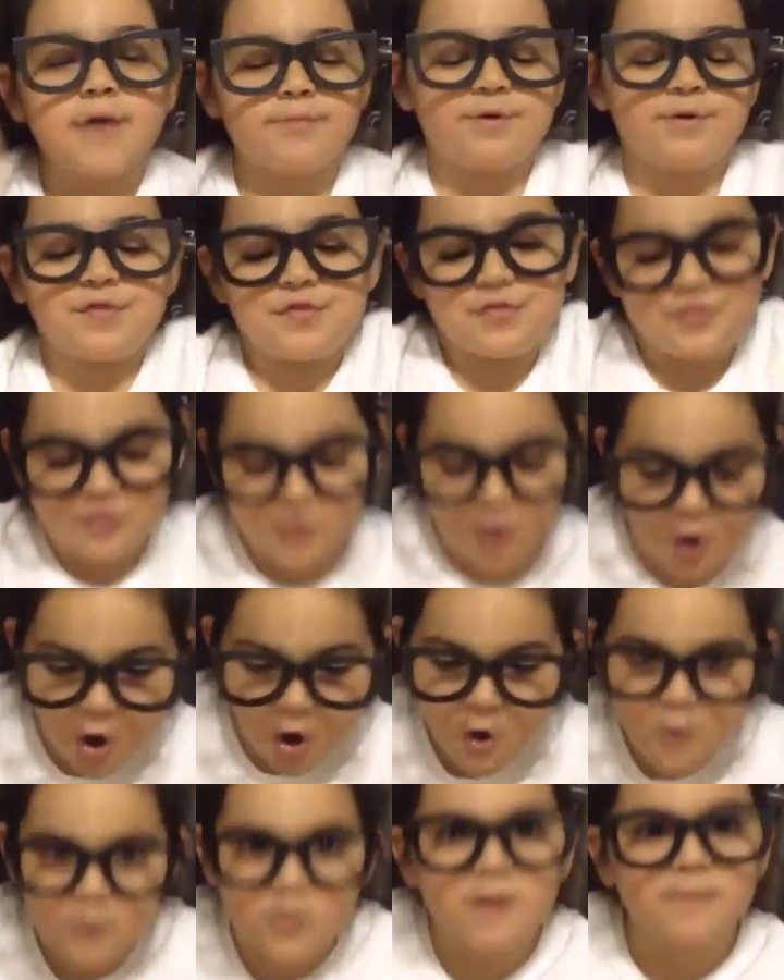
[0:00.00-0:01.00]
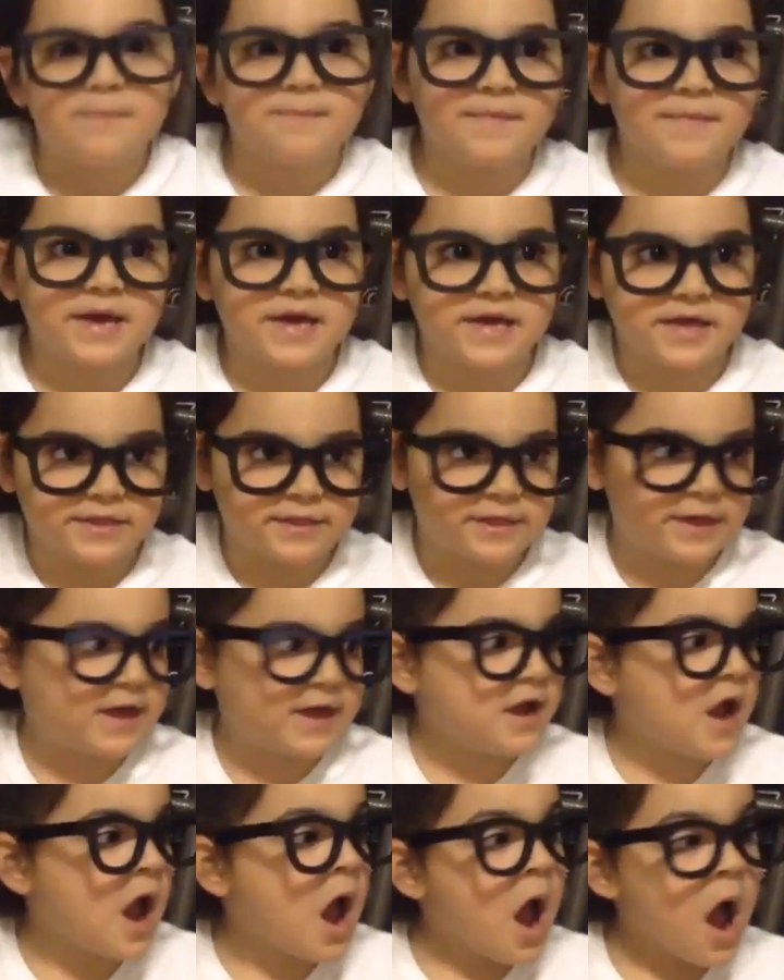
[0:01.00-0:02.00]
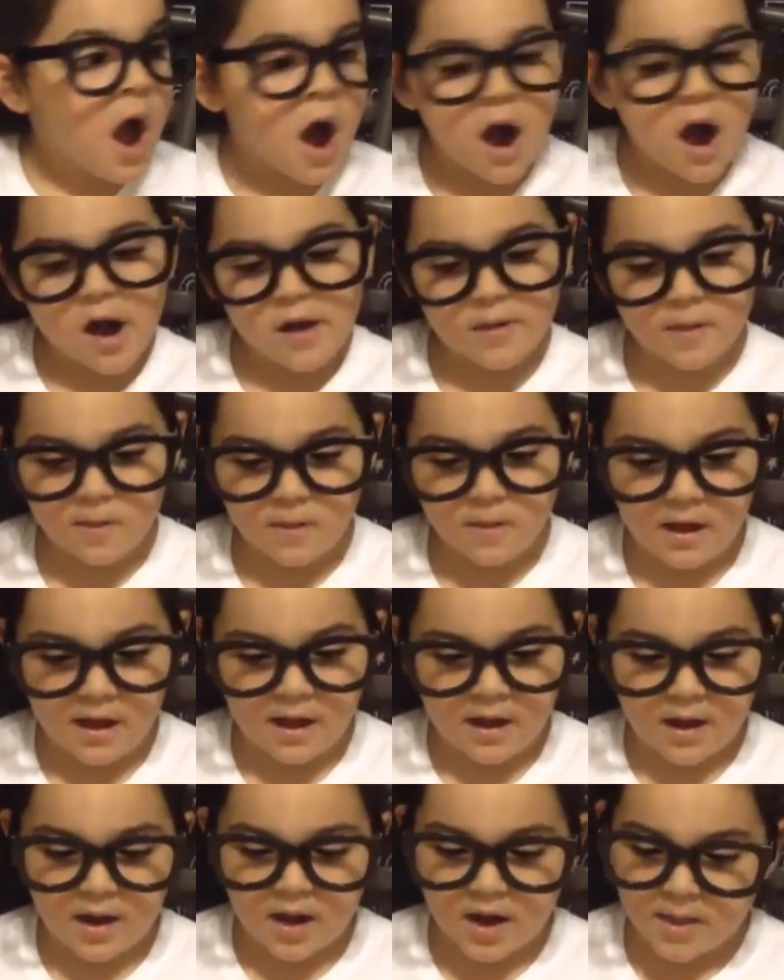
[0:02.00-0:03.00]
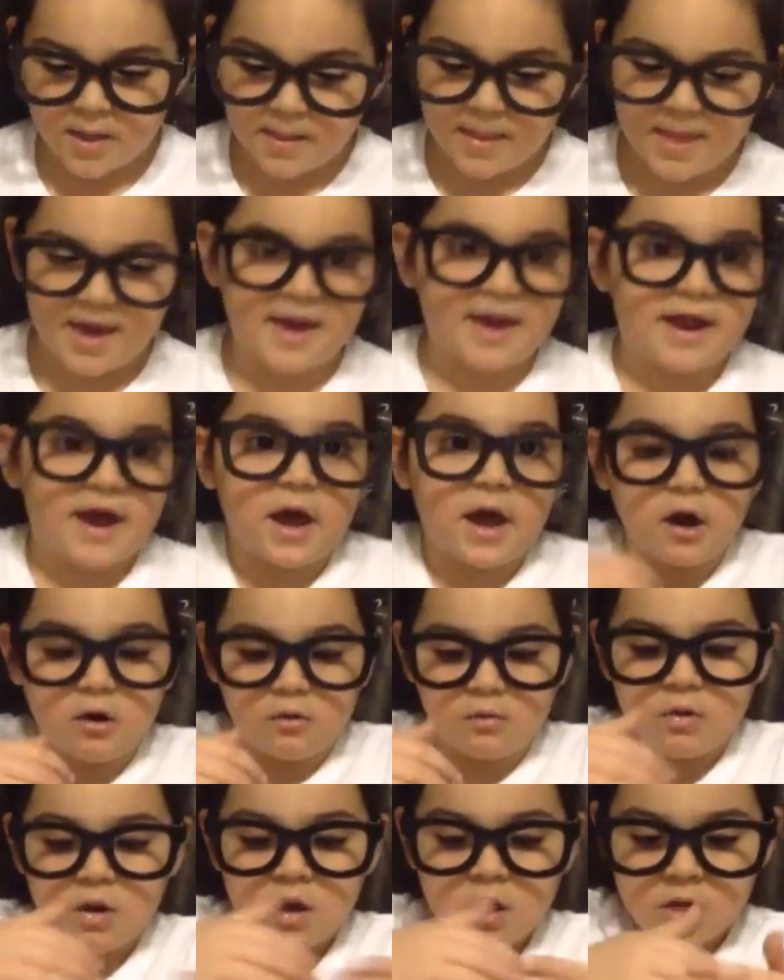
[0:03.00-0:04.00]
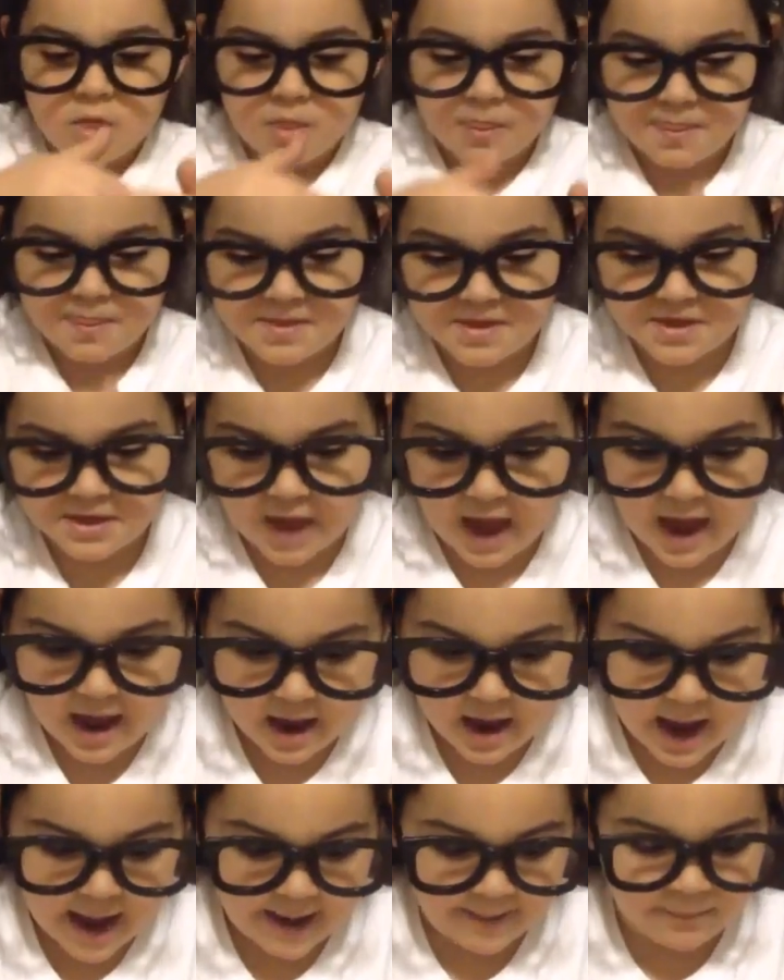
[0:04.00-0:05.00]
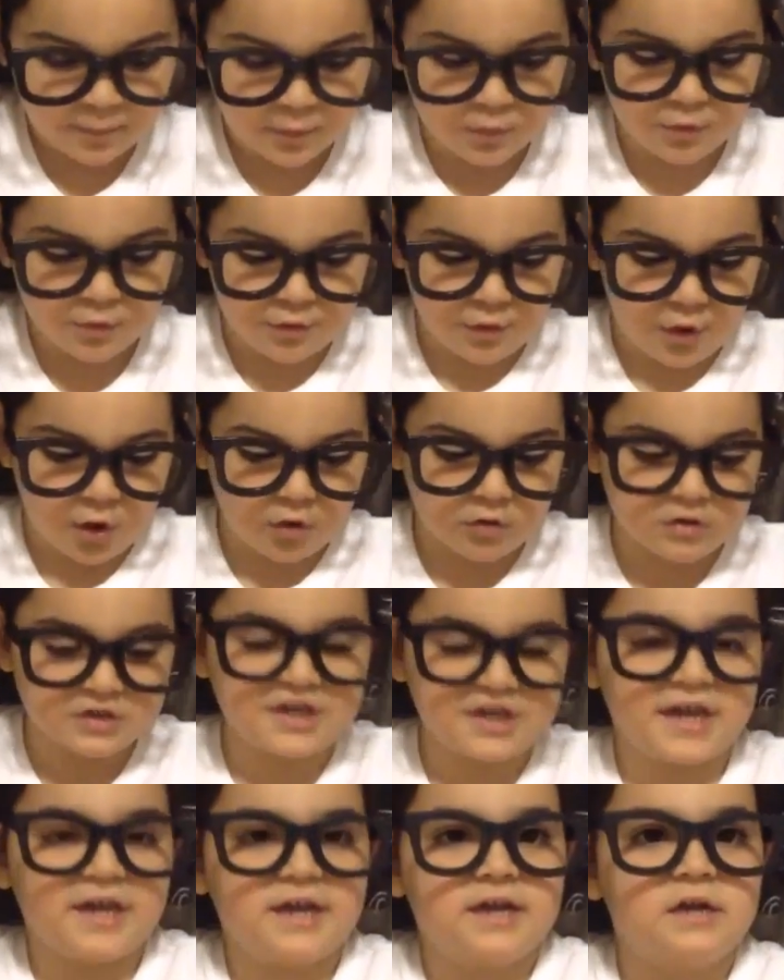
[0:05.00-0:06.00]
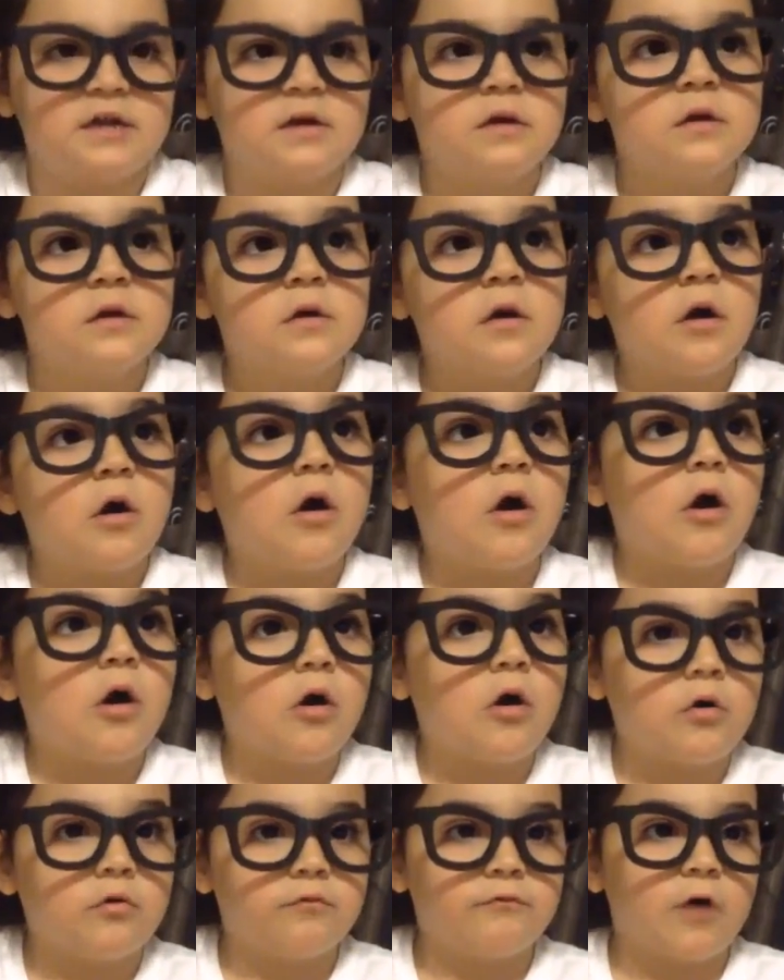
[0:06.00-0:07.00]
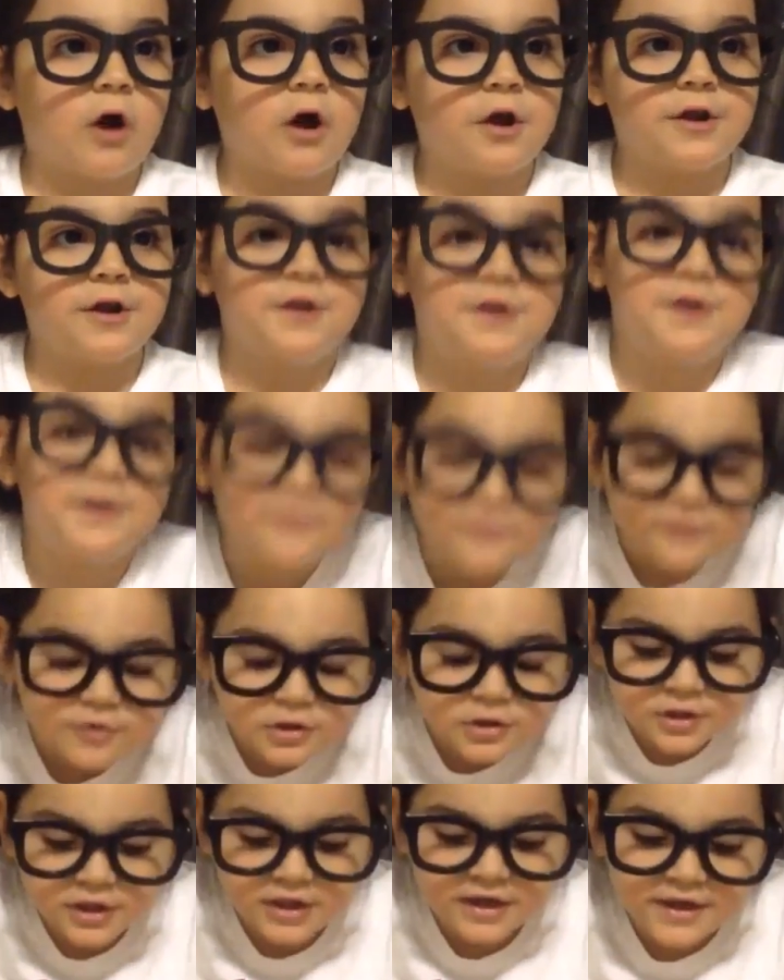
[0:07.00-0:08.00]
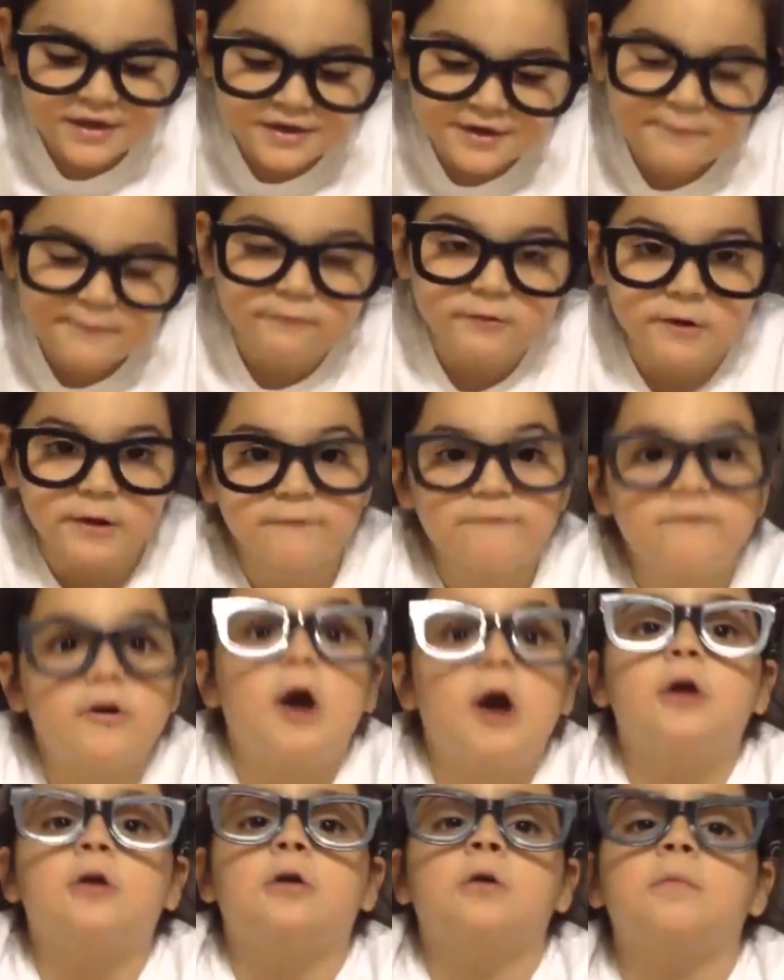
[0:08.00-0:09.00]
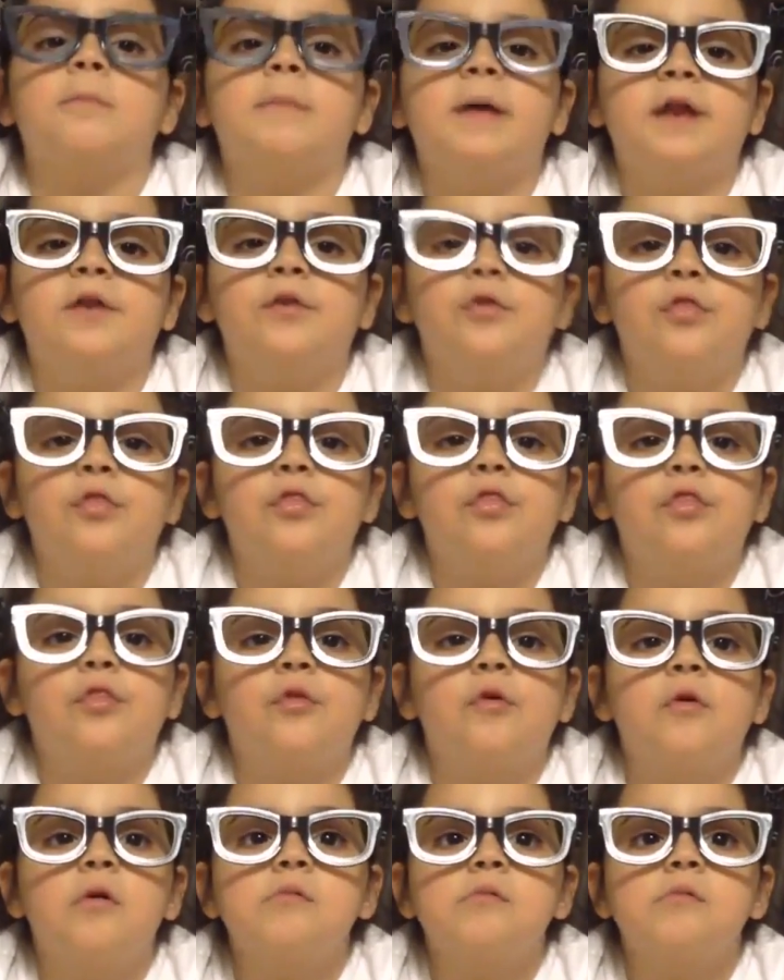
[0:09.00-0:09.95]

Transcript: It was so amazing that how the apples all rotted differently in different environments.